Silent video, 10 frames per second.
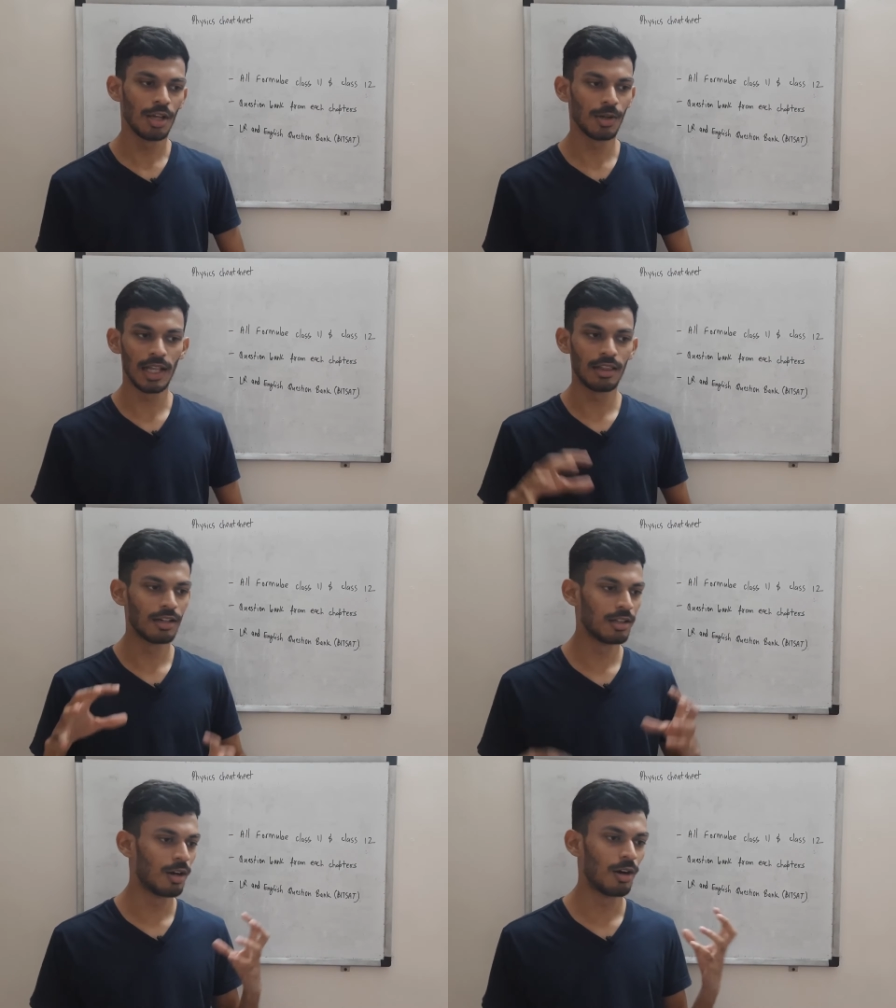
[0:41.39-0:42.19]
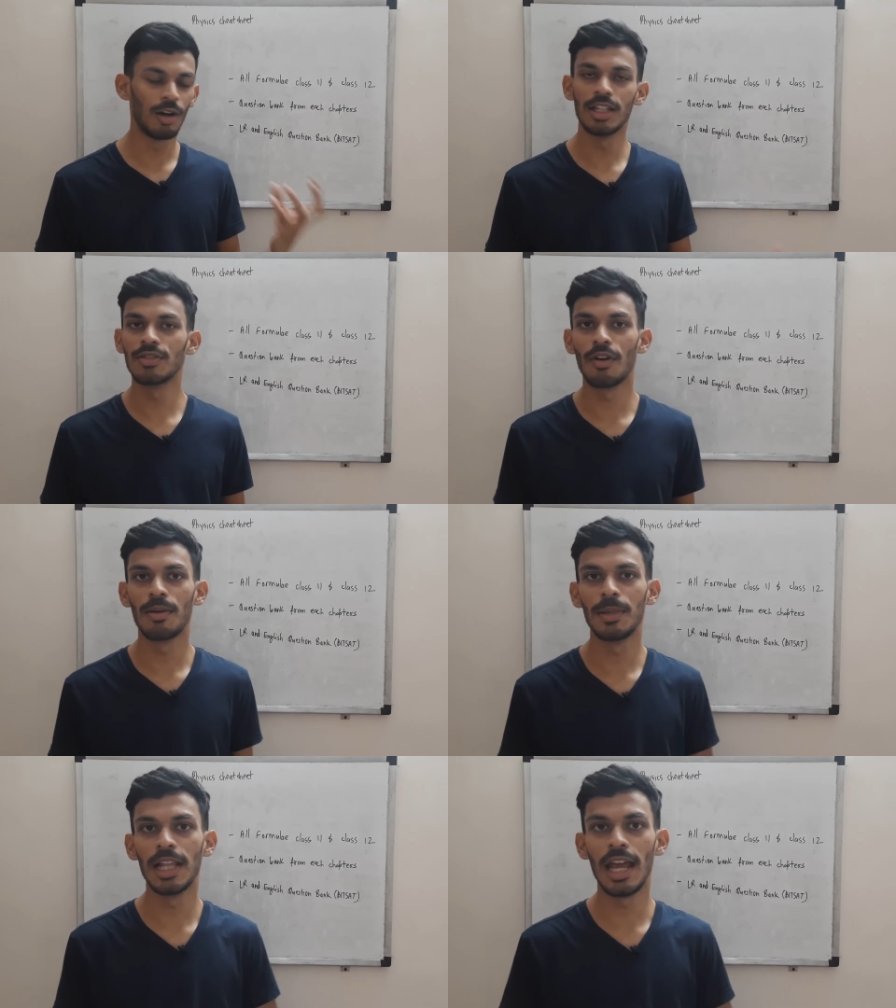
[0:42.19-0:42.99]
You can learn all these
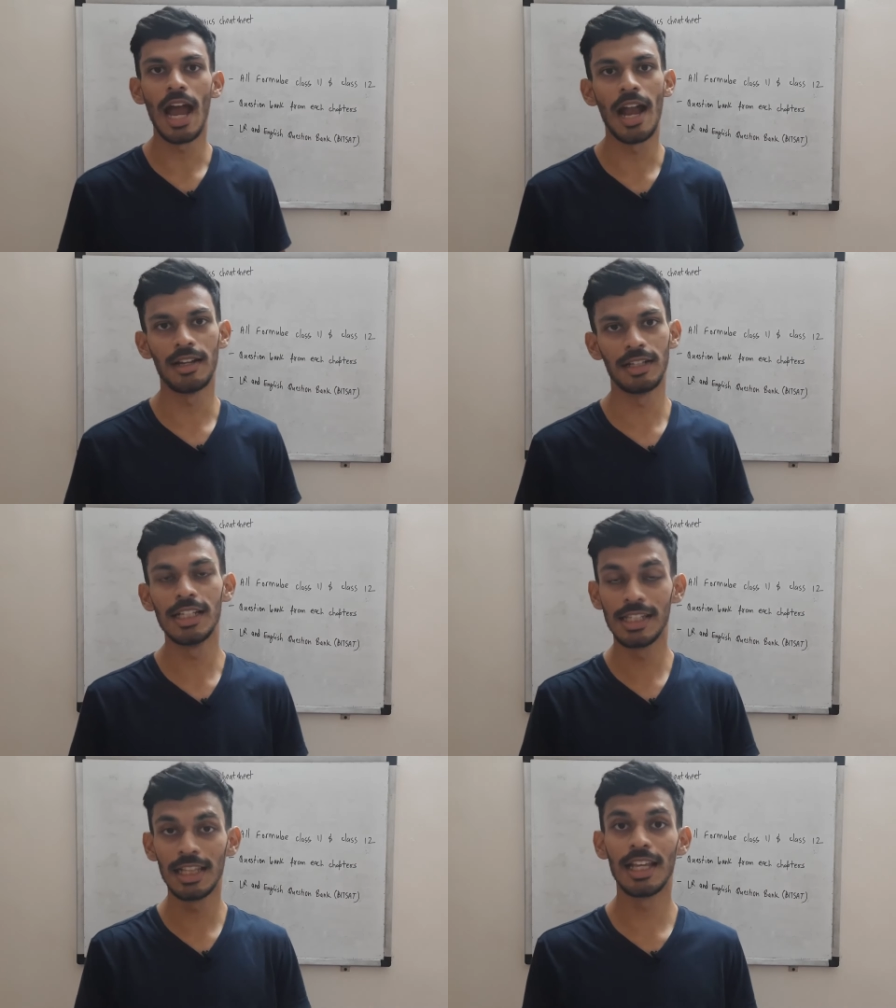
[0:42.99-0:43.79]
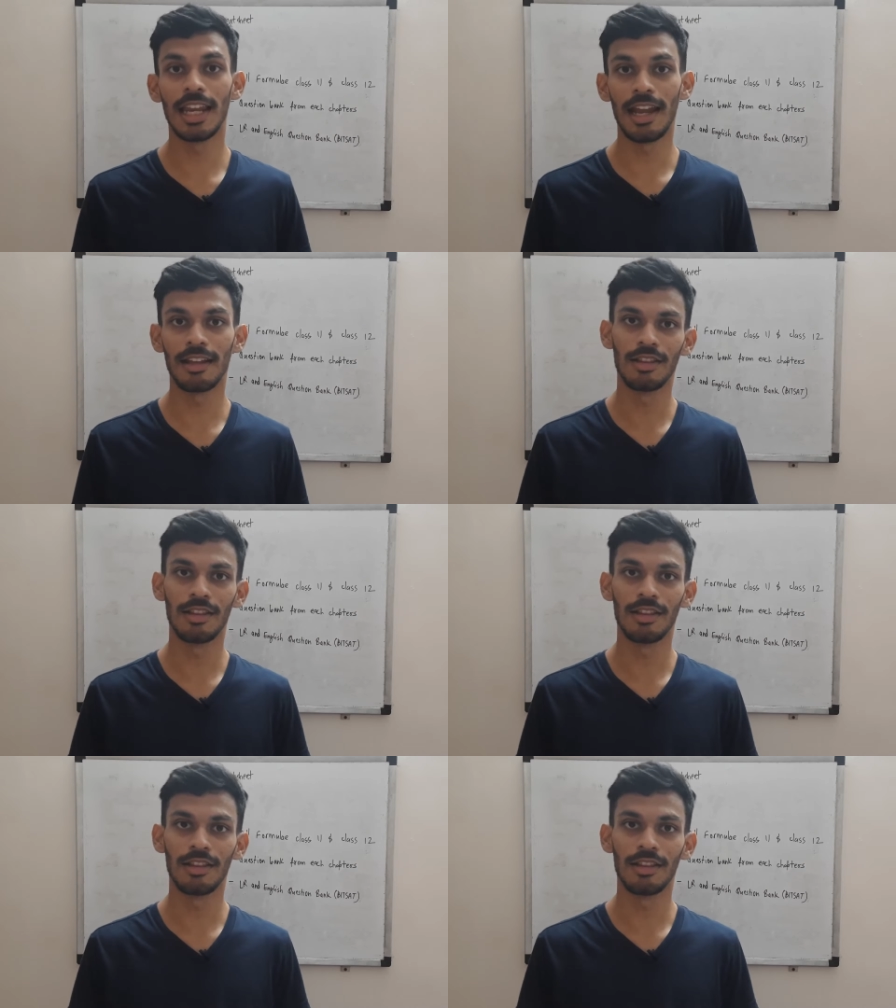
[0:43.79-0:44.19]
formulae and easily crack